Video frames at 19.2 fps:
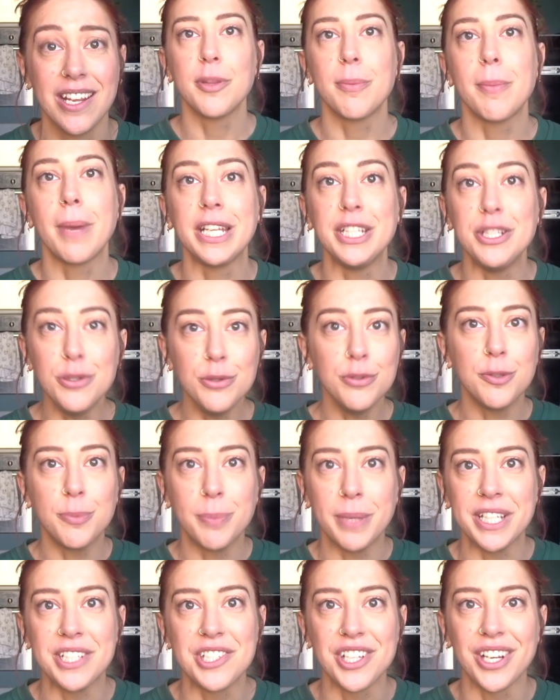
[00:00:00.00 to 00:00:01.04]
but the minute
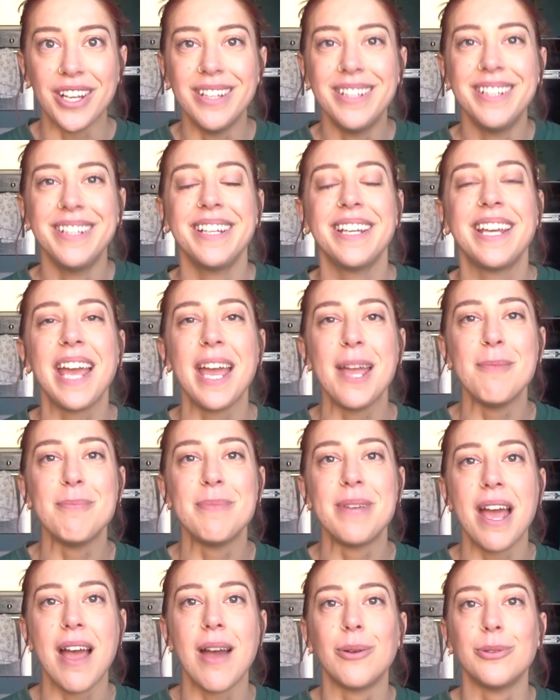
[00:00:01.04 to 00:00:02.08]
picture
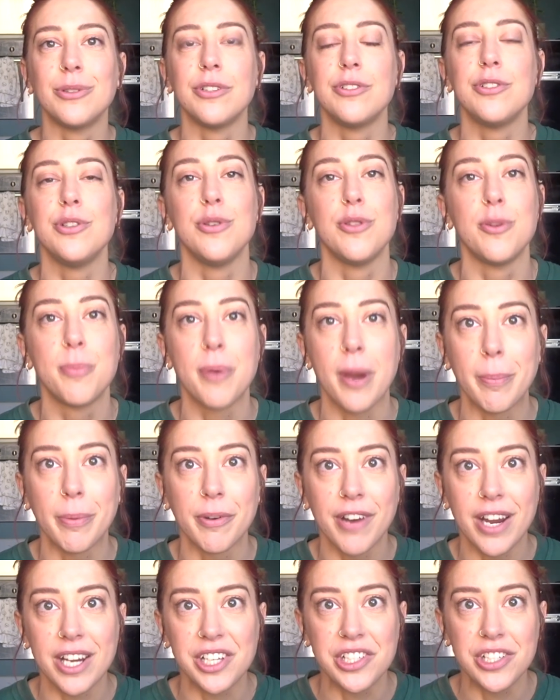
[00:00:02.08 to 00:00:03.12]
came down to the
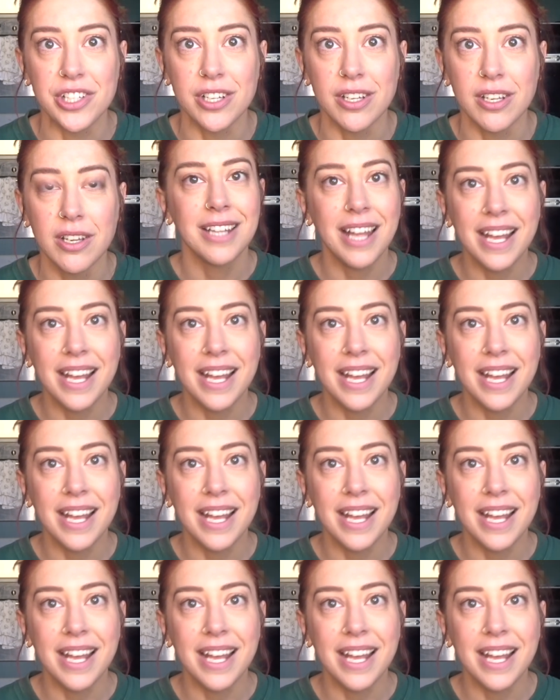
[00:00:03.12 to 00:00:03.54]
preparation.